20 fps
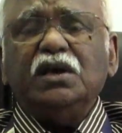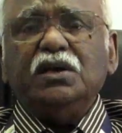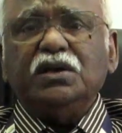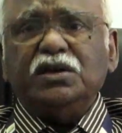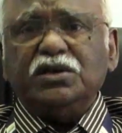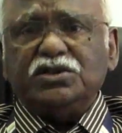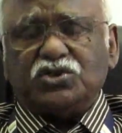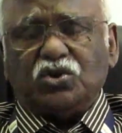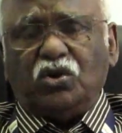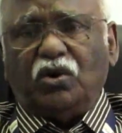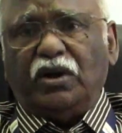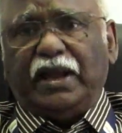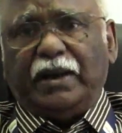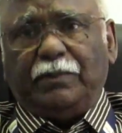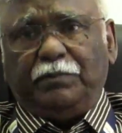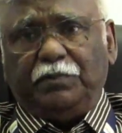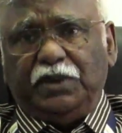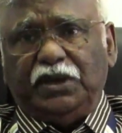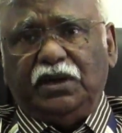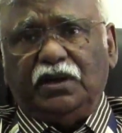is called
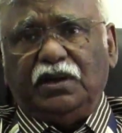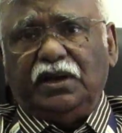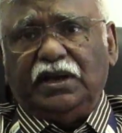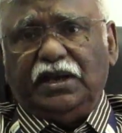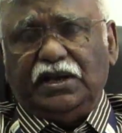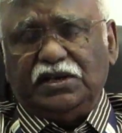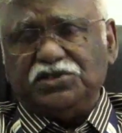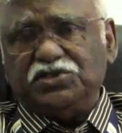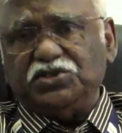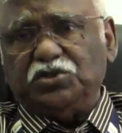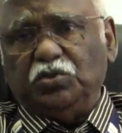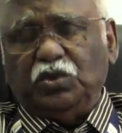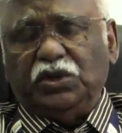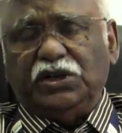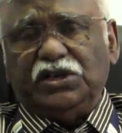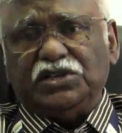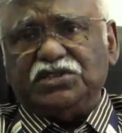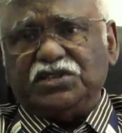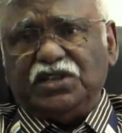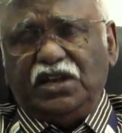apnea, and hence the
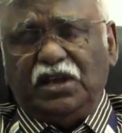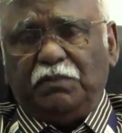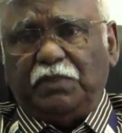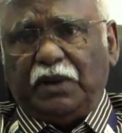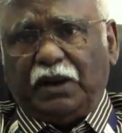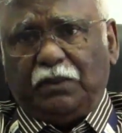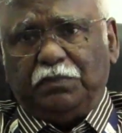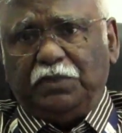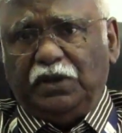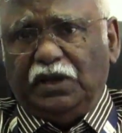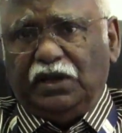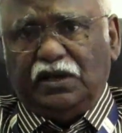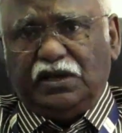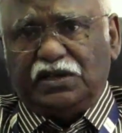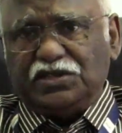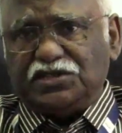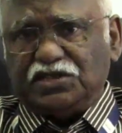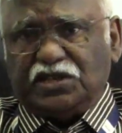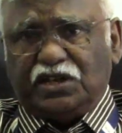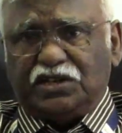word sleep apnea
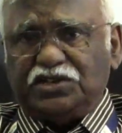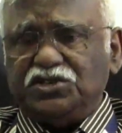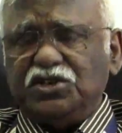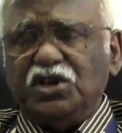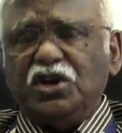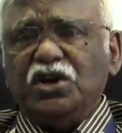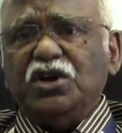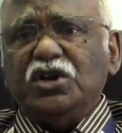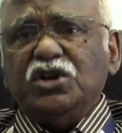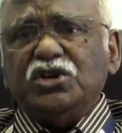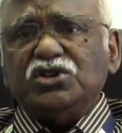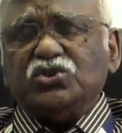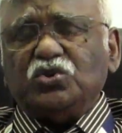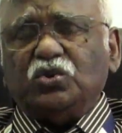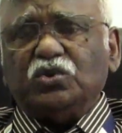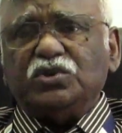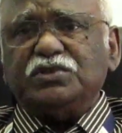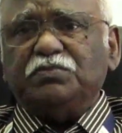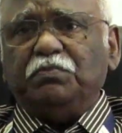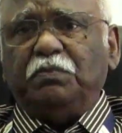as such.
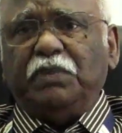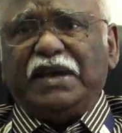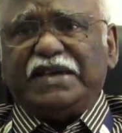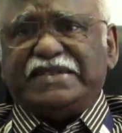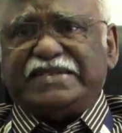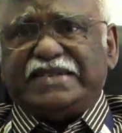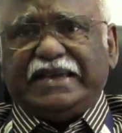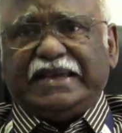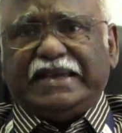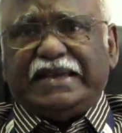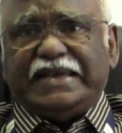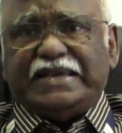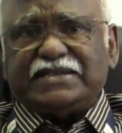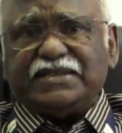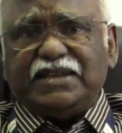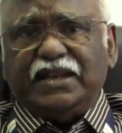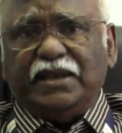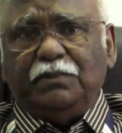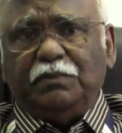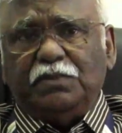So basically,
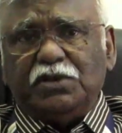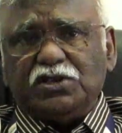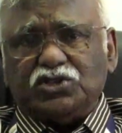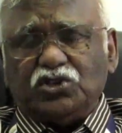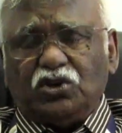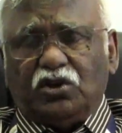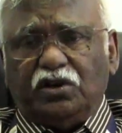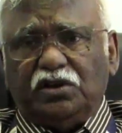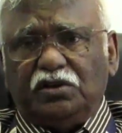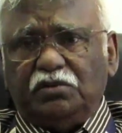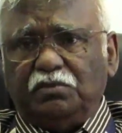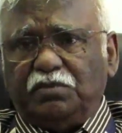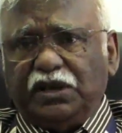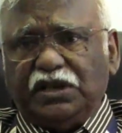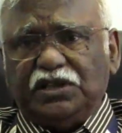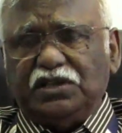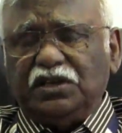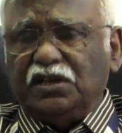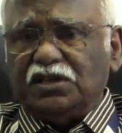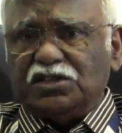sleep disordered
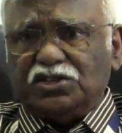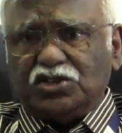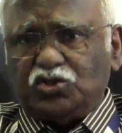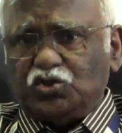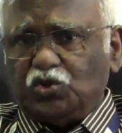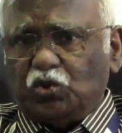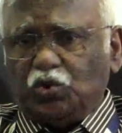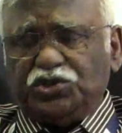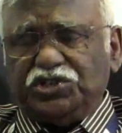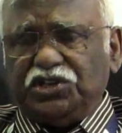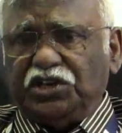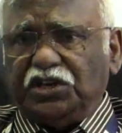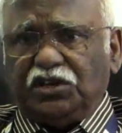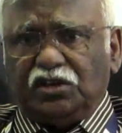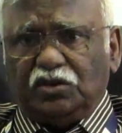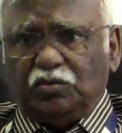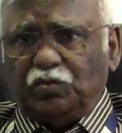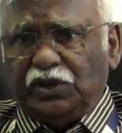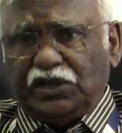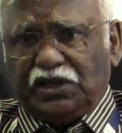breathing is
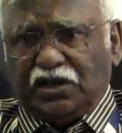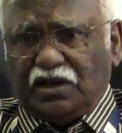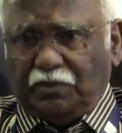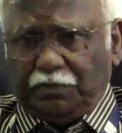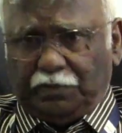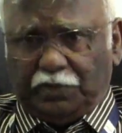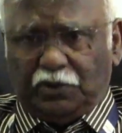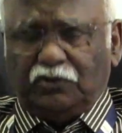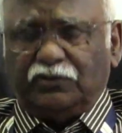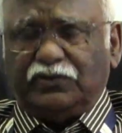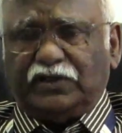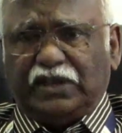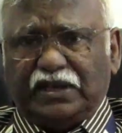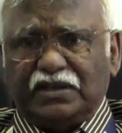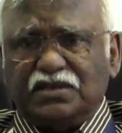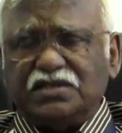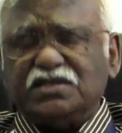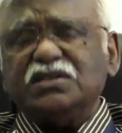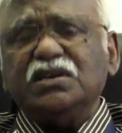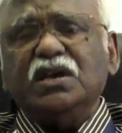associated with a couple of
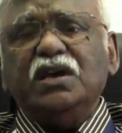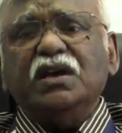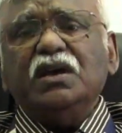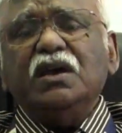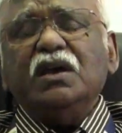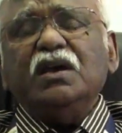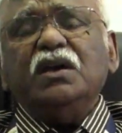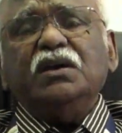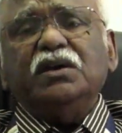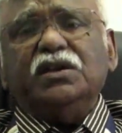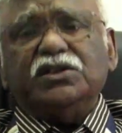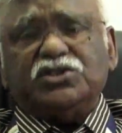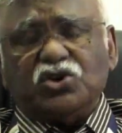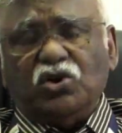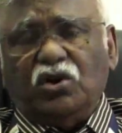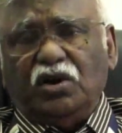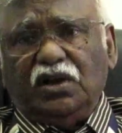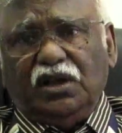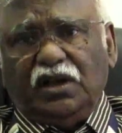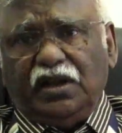things. It's
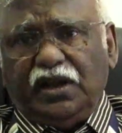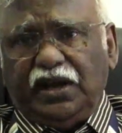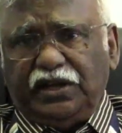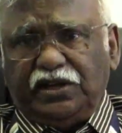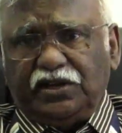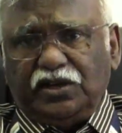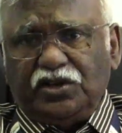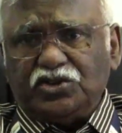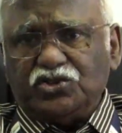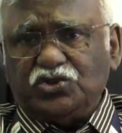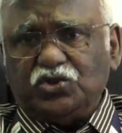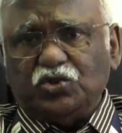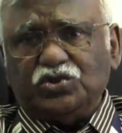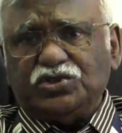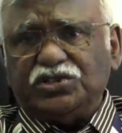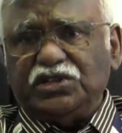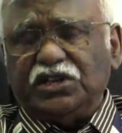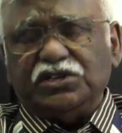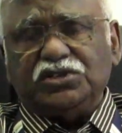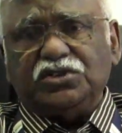got a greater
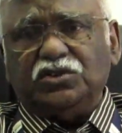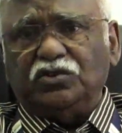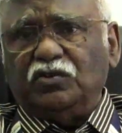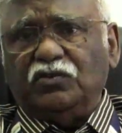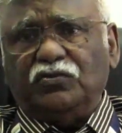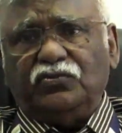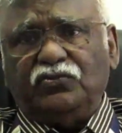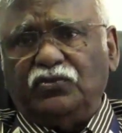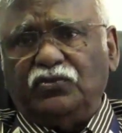association of